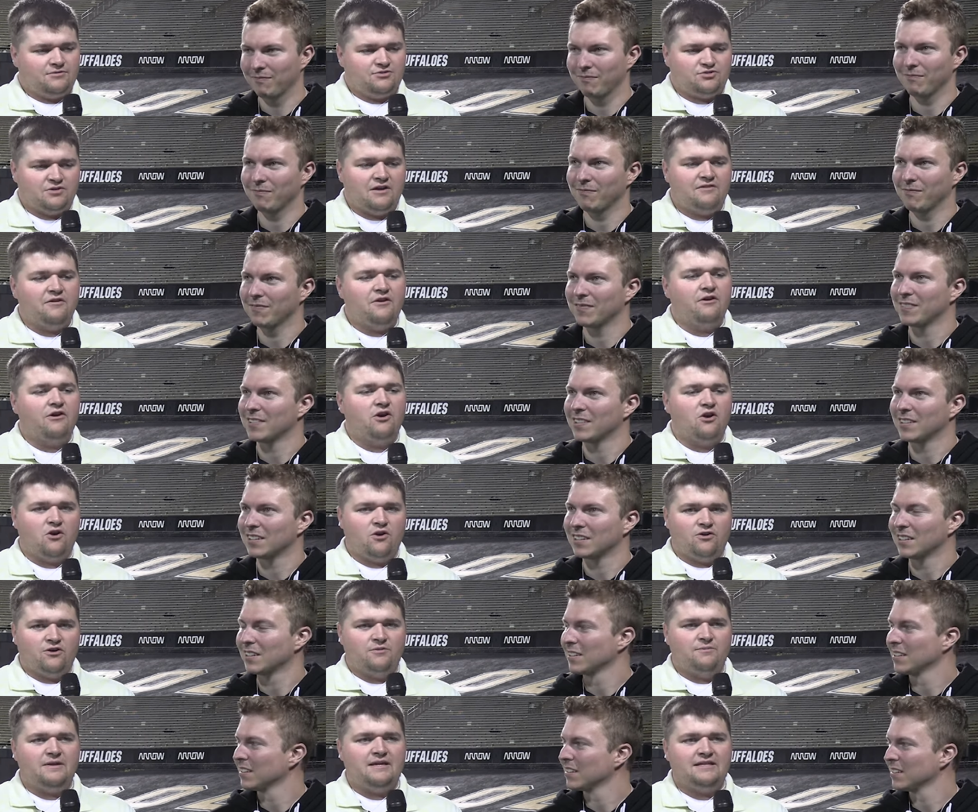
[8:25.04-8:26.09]
Speaker 1: try very
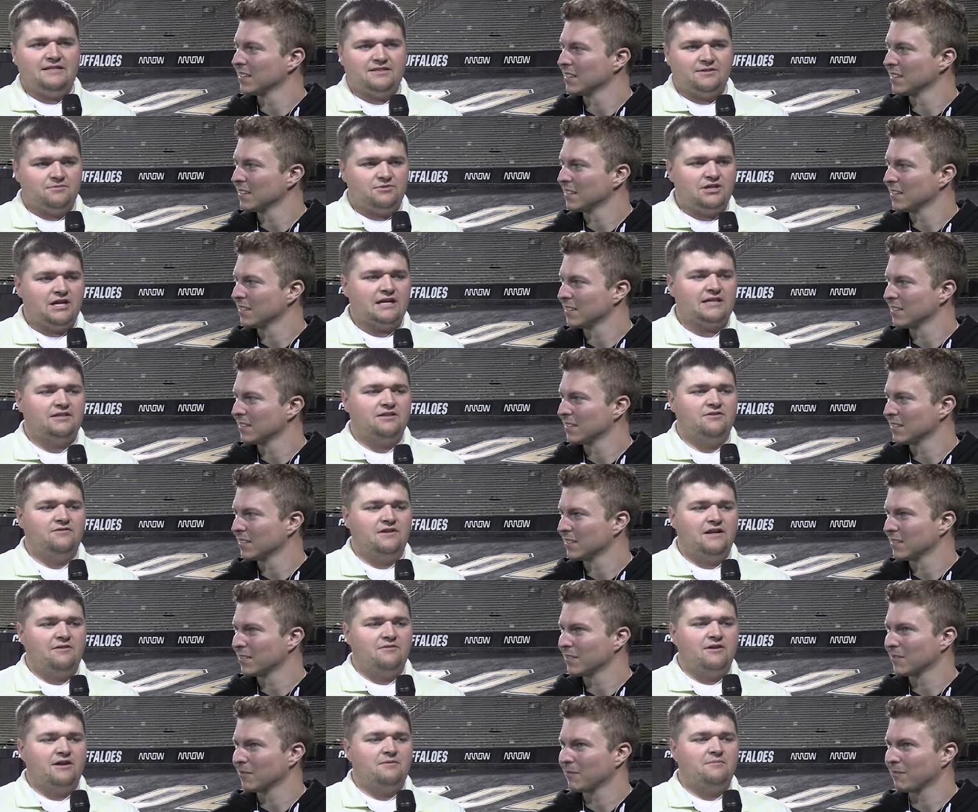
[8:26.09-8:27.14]
hard to be subjective
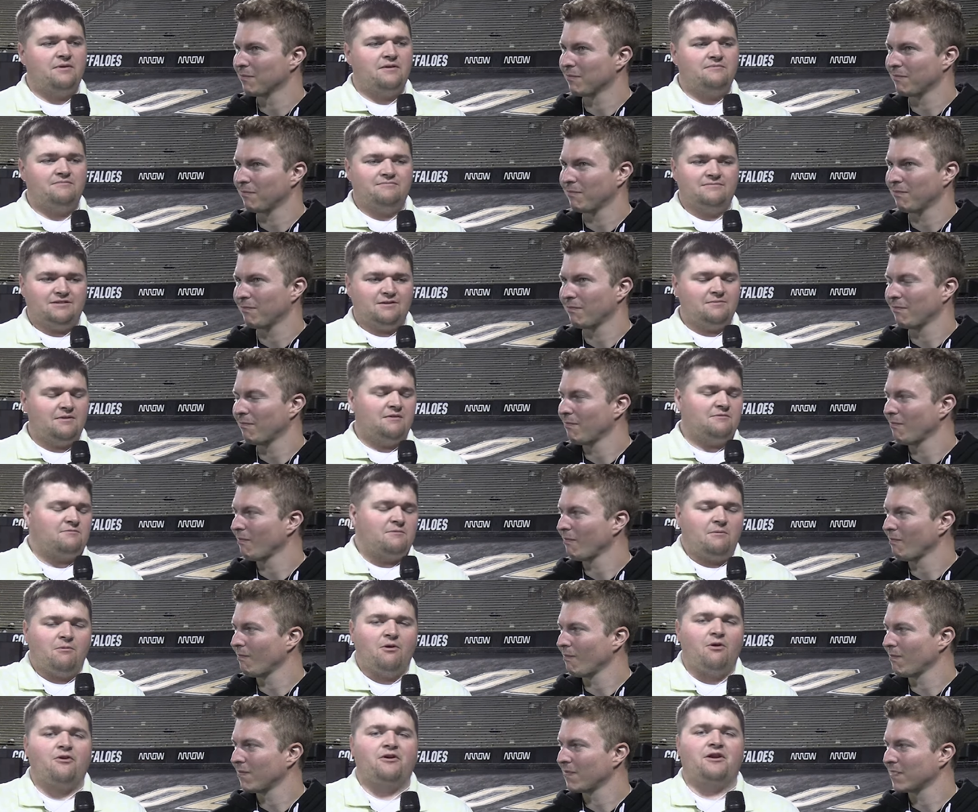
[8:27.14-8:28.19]
and everything, but sometimes
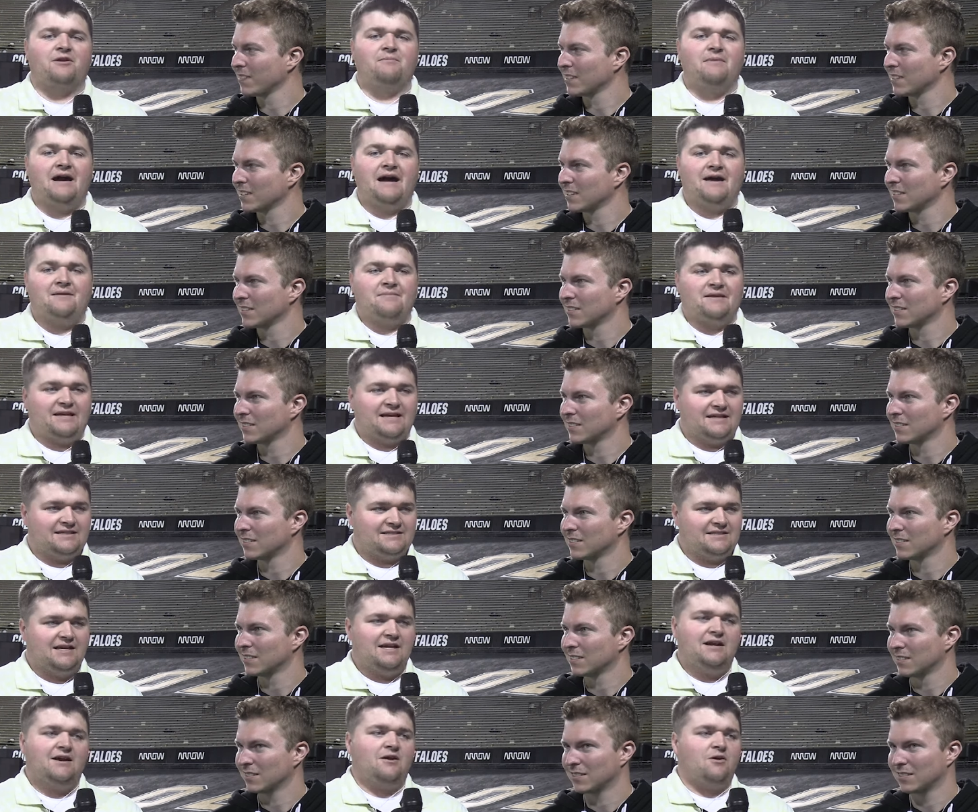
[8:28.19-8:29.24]
people aren't going to buy it
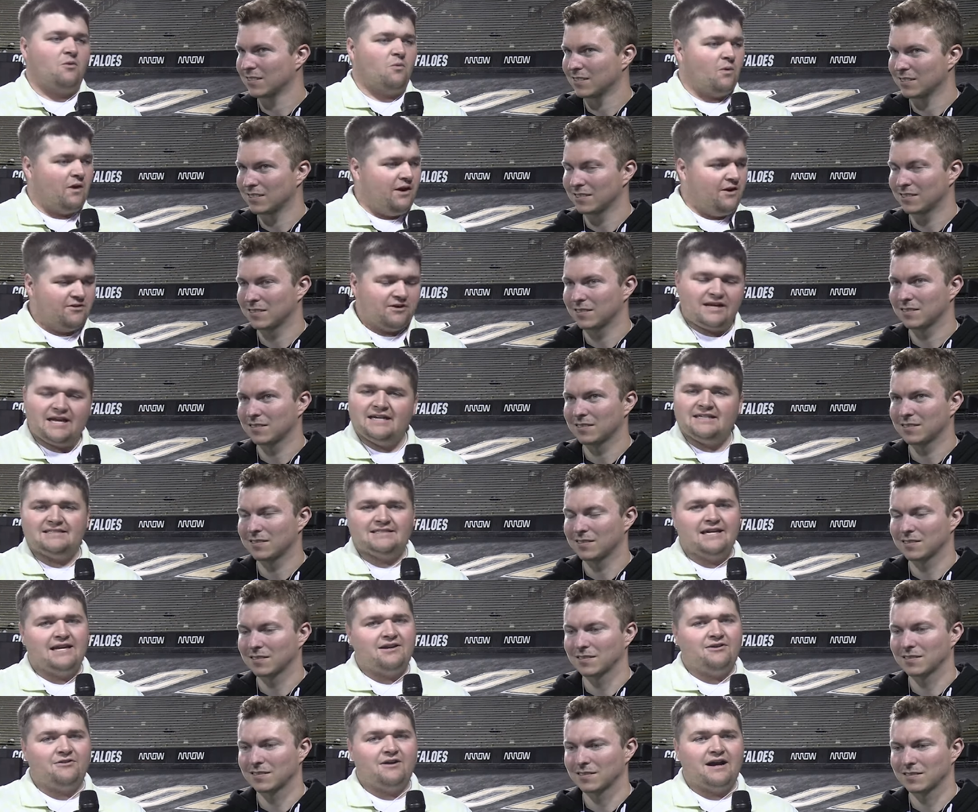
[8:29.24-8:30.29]
because we are
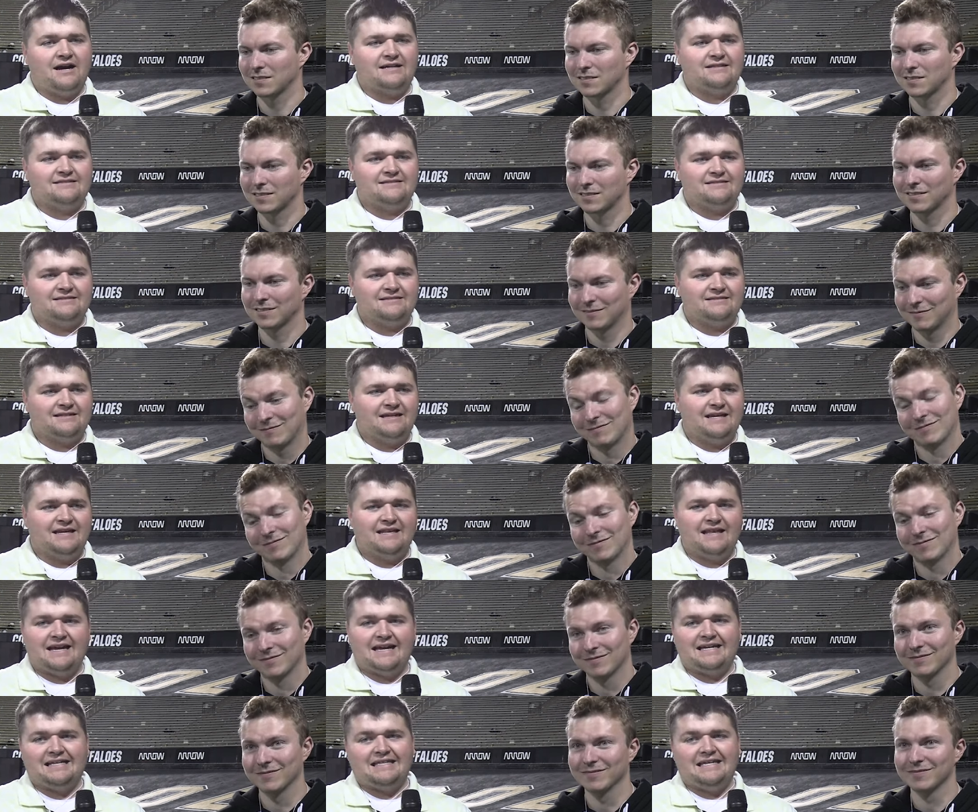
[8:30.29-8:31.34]
K-State grads, and,
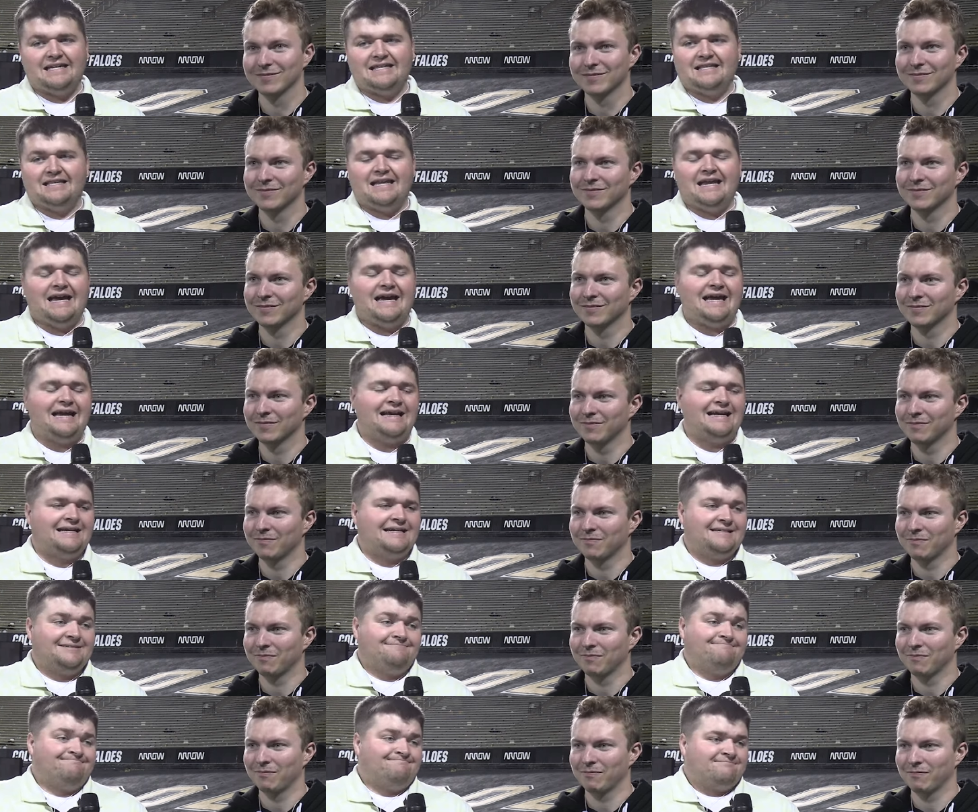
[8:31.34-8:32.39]
like, at the end of the day,
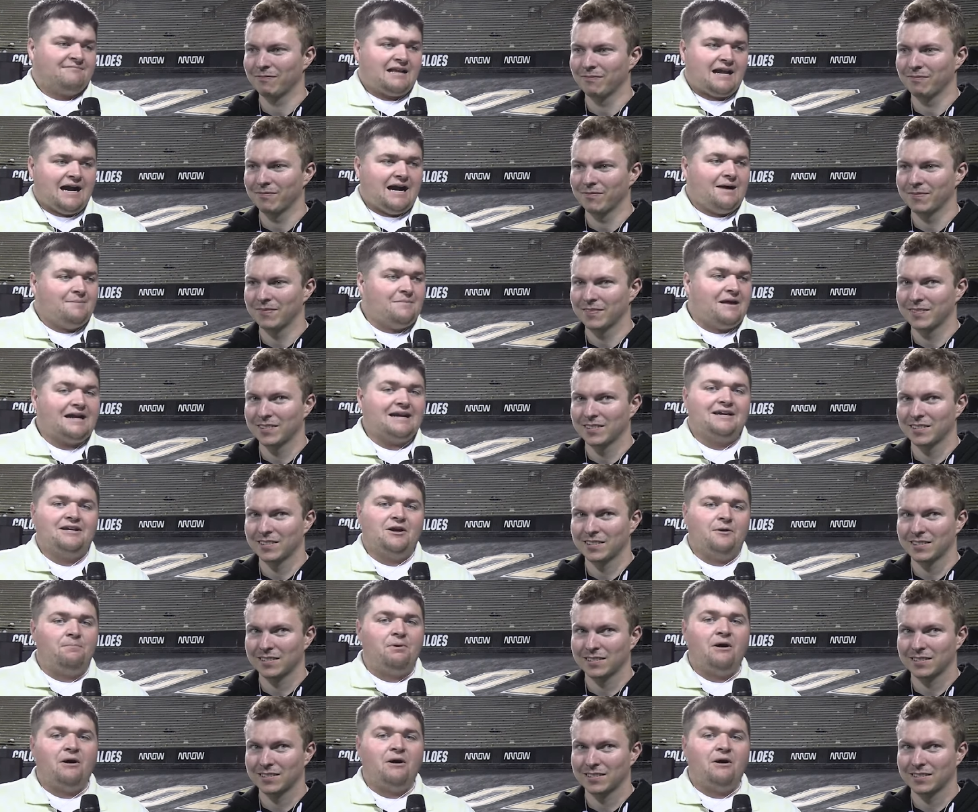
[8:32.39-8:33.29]
I'm not going to